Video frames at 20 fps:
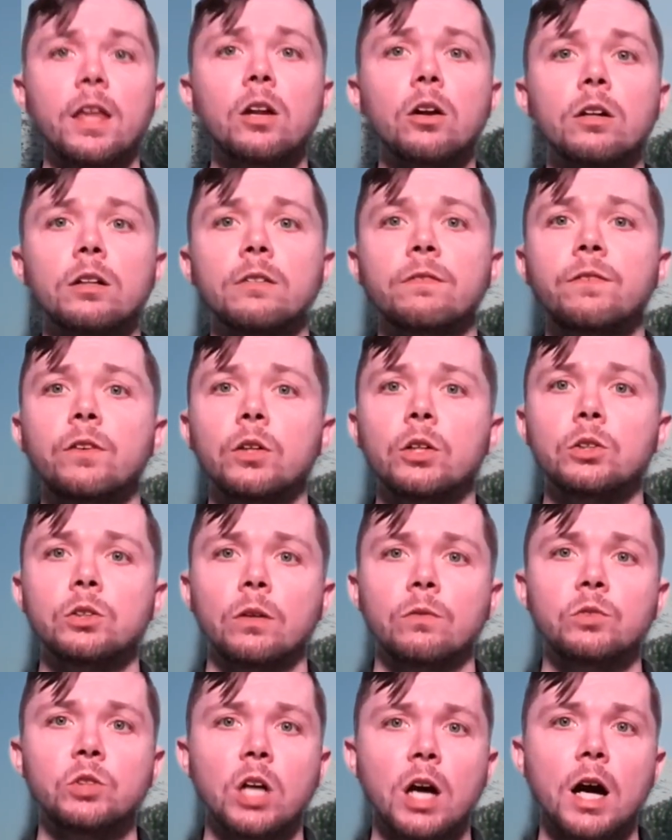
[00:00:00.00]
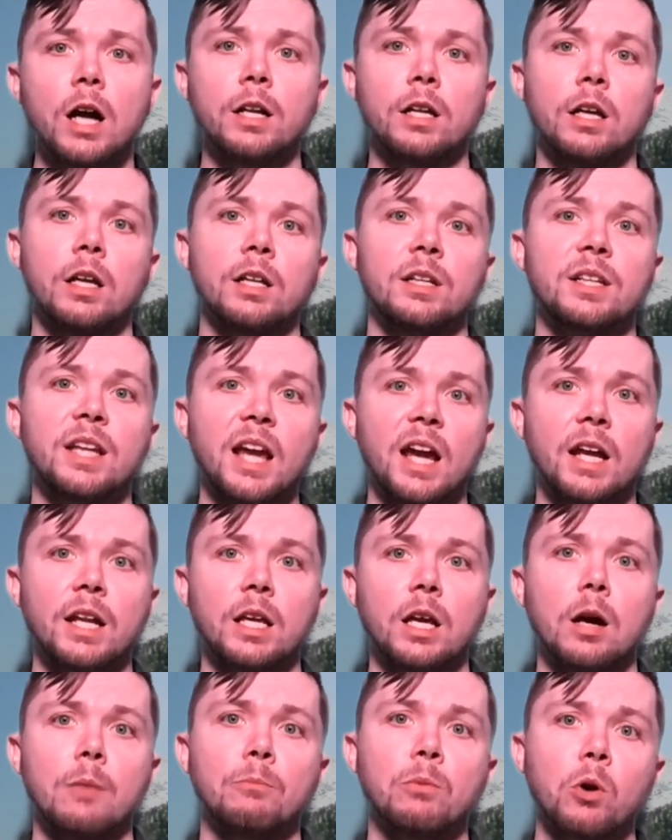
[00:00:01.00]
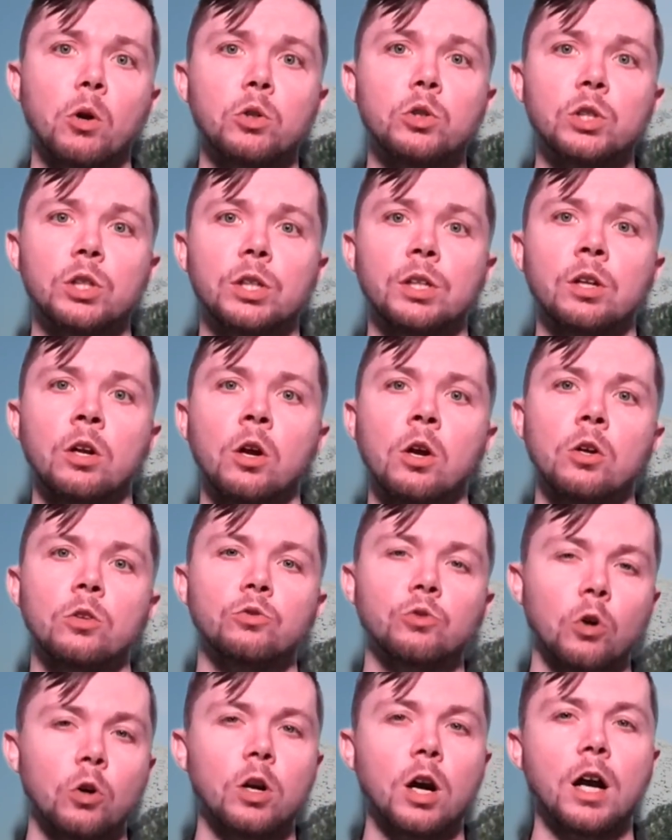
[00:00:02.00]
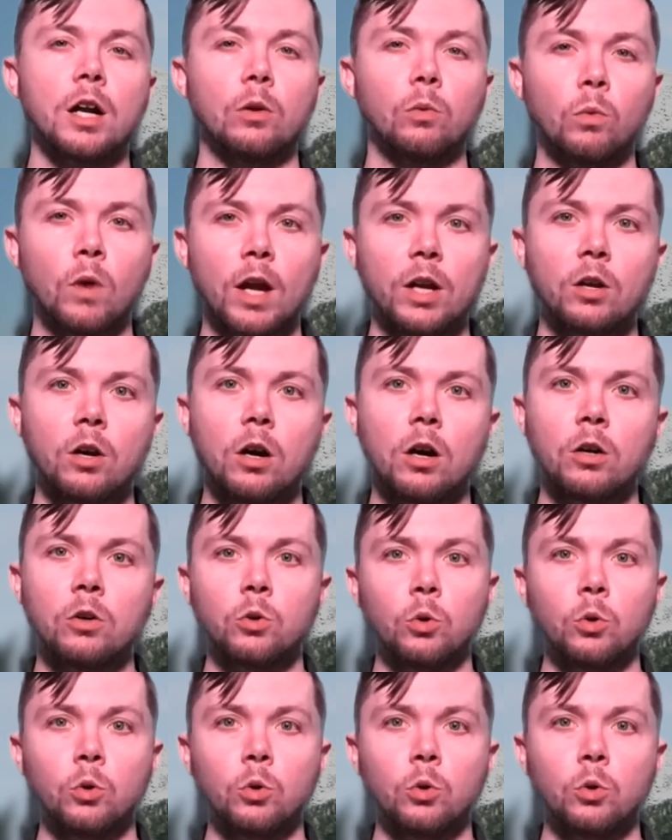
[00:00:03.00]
then on the footage of Jon and Dany approaching Drogon and Rhaegal,